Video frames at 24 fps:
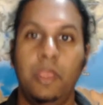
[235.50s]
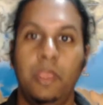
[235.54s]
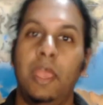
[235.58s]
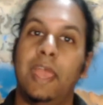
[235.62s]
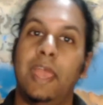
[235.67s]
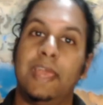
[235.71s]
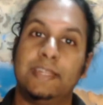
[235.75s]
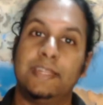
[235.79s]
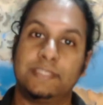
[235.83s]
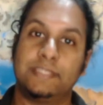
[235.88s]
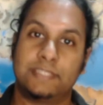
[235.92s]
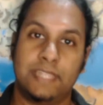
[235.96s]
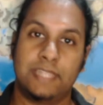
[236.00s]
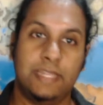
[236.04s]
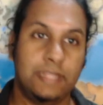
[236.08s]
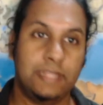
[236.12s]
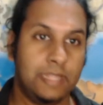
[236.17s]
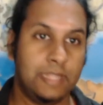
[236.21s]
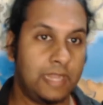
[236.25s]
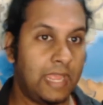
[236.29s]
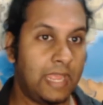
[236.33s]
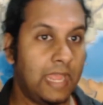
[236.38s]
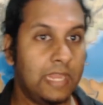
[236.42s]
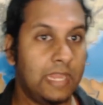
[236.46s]
and say
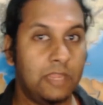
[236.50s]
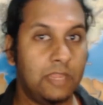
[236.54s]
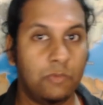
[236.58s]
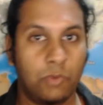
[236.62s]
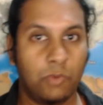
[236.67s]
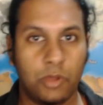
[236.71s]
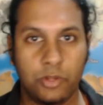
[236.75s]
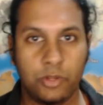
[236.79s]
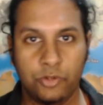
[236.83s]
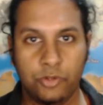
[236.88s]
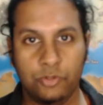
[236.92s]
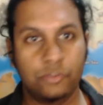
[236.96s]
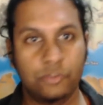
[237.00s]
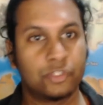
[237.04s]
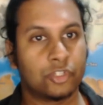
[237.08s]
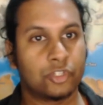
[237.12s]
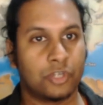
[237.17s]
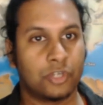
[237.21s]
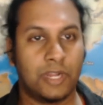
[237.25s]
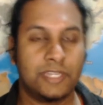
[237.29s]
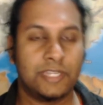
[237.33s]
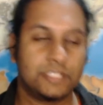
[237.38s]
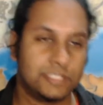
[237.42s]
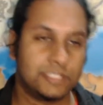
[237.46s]
that anyone who
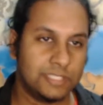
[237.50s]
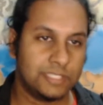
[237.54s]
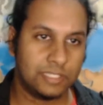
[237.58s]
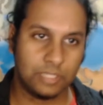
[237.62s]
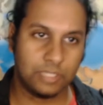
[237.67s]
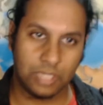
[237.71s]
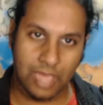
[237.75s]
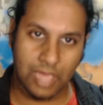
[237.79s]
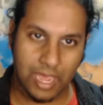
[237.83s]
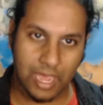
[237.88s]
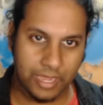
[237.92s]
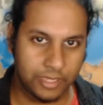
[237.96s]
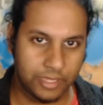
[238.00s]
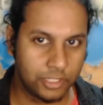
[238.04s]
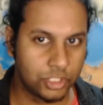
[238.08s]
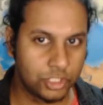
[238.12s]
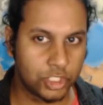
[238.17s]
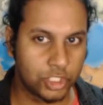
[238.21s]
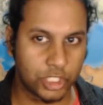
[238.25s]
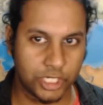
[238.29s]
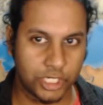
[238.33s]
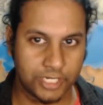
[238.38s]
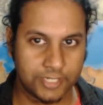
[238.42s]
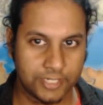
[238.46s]
tries to lie and
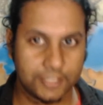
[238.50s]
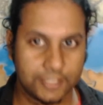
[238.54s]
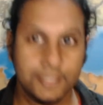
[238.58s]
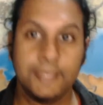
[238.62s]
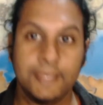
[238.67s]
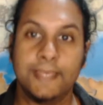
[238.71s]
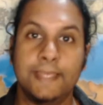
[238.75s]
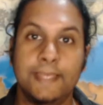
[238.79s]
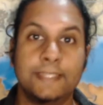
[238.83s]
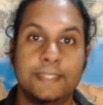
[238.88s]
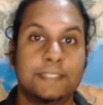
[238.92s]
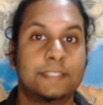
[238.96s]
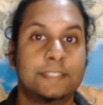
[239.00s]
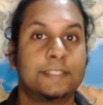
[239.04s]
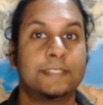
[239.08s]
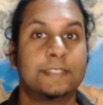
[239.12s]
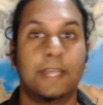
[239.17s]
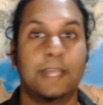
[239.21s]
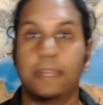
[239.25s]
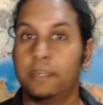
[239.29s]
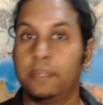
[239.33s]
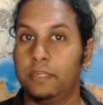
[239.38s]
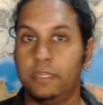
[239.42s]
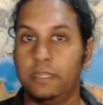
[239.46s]
cheat is
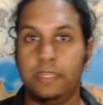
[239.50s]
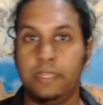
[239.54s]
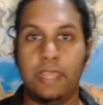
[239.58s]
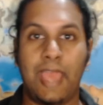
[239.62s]
suddenly